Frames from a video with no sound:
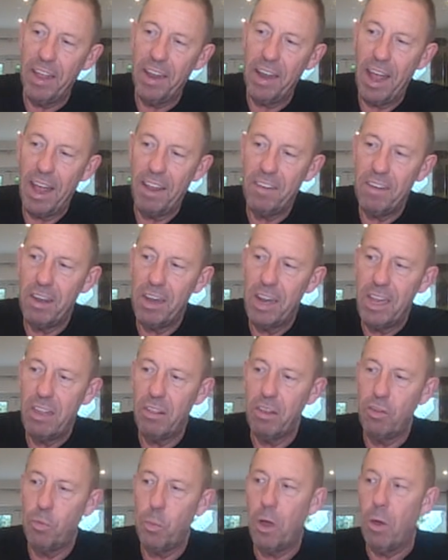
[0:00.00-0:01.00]
there and
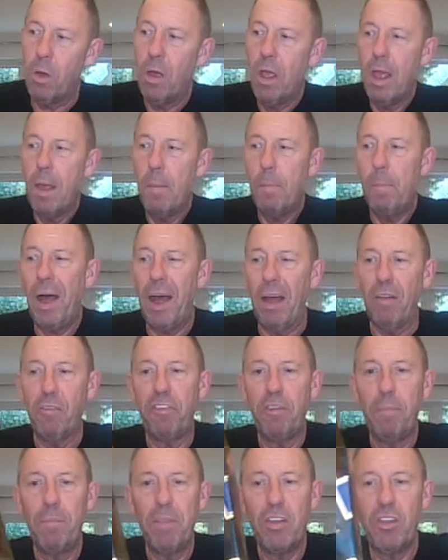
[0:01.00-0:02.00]
underneath as well. But
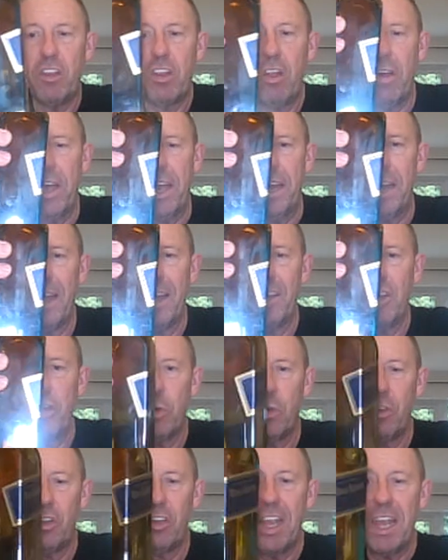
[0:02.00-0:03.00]
from the side,
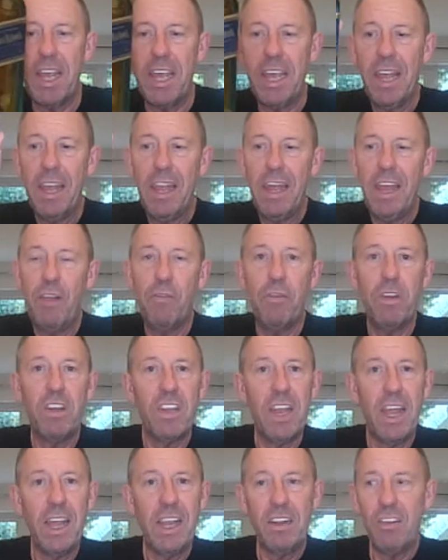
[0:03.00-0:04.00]
as you'll see, it
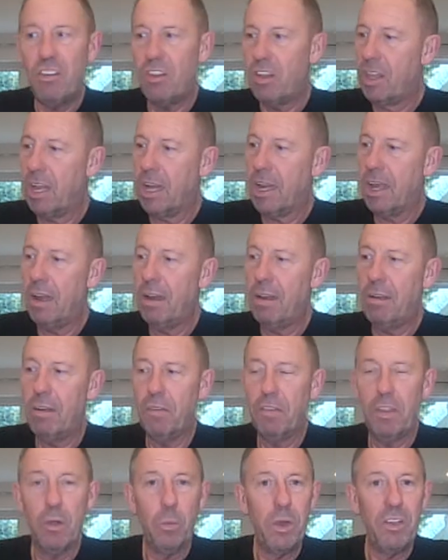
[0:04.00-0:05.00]
retains the color
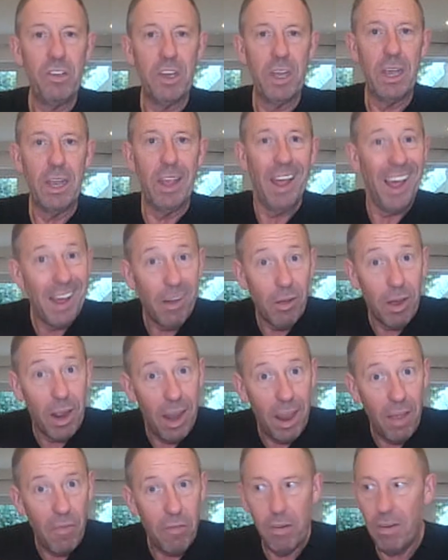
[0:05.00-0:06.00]
of the whiskey. How
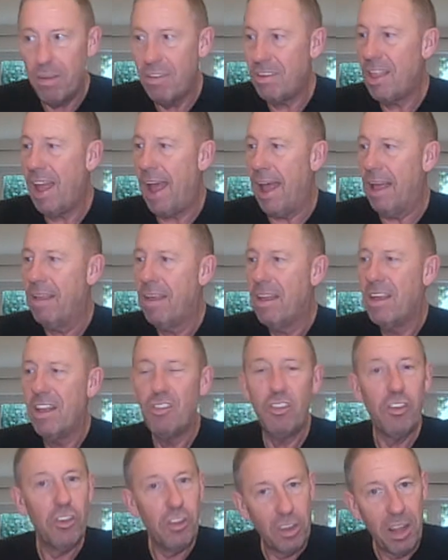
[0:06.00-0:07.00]
clever is that?
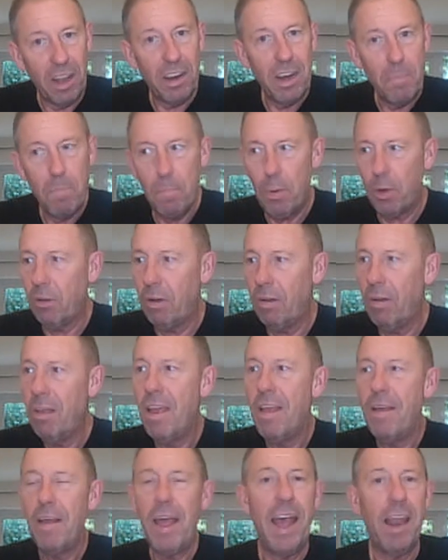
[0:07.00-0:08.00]
Stunning
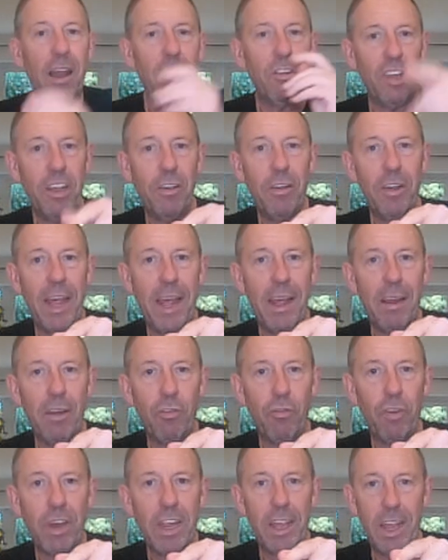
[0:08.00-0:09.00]
bottle, and I'll tell you how
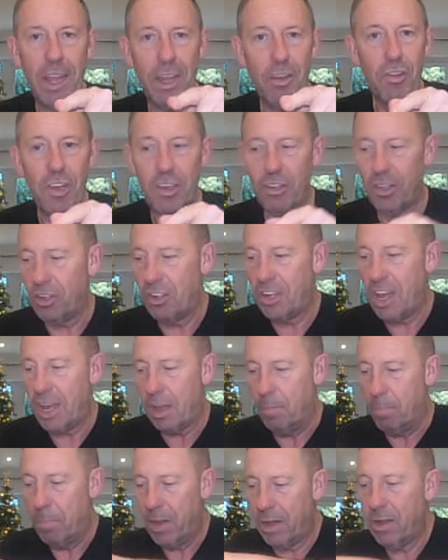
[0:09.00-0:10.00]
to drink it in just a
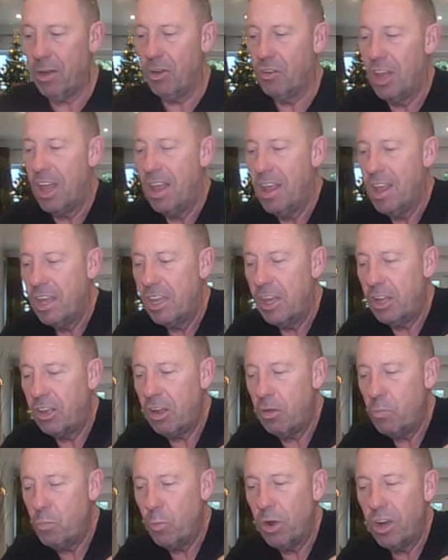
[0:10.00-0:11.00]
second, because you
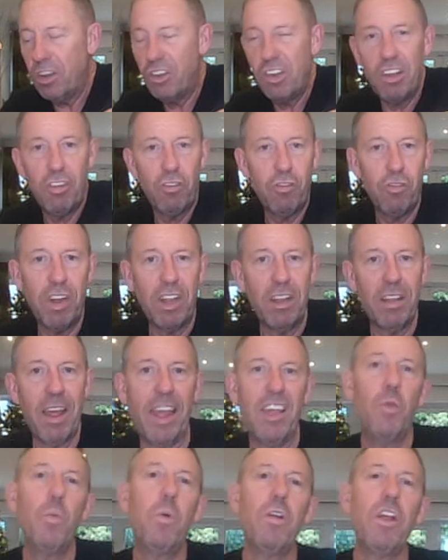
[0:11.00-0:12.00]
don't wanna just drink
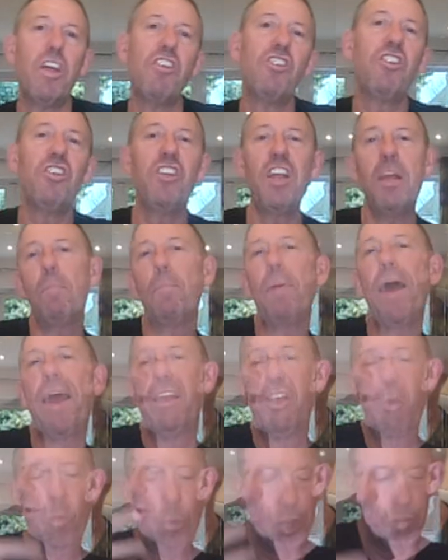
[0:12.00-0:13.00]
that. You wanna sit
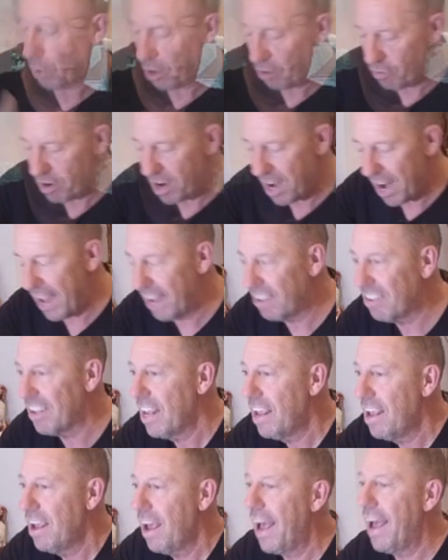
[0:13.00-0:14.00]
back, you wanna relax.
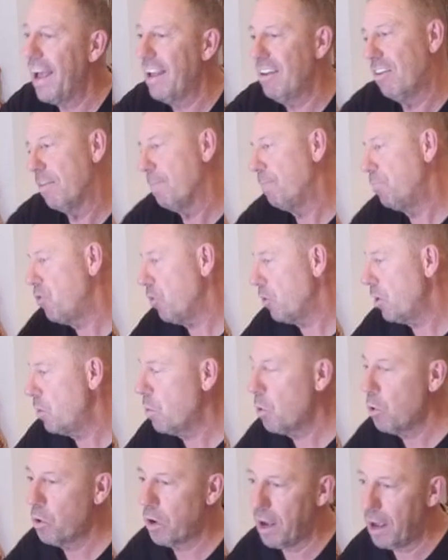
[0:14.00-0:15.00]
And Johnnie
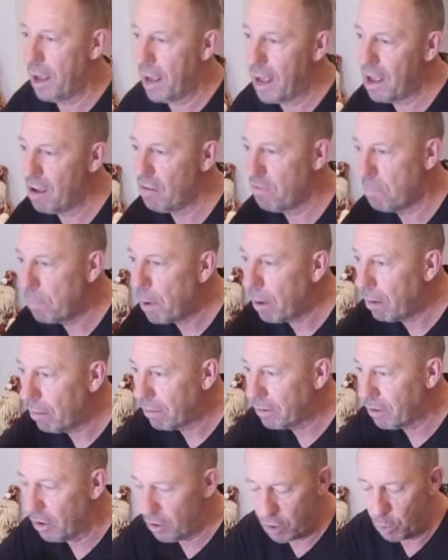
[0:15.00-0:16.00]
Walker have
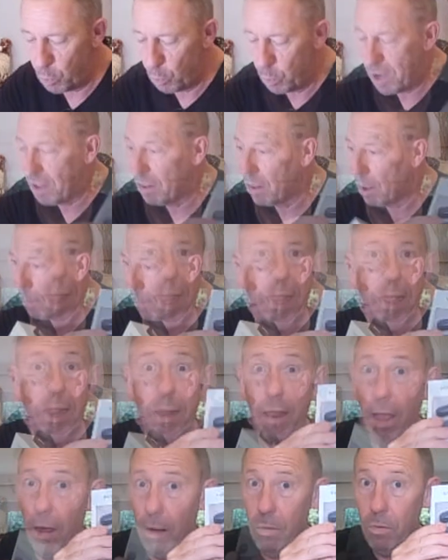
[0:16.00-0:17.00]
partnered with
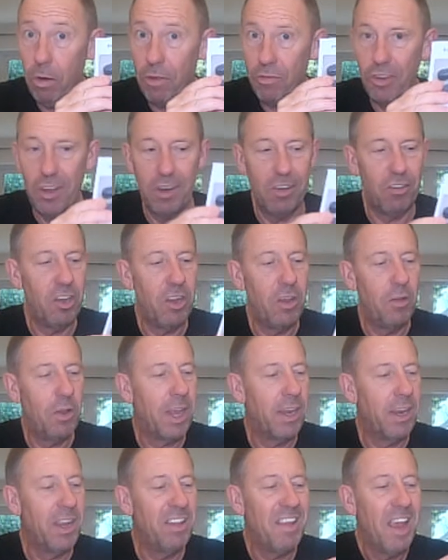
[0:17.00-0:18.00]
Bang and Olufsen, so
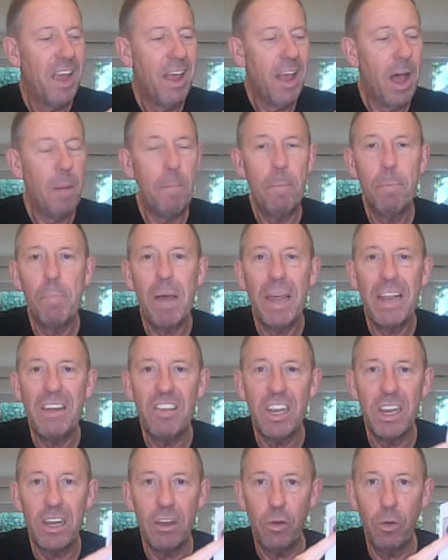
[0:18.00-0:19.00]
you get these
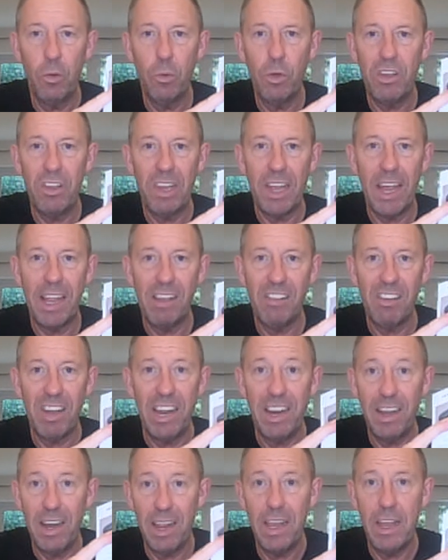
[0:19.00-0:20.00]
amazing noise
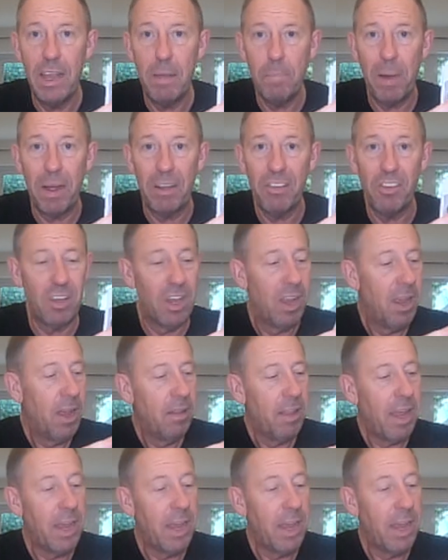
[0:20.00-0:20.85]
cancelling earbuds.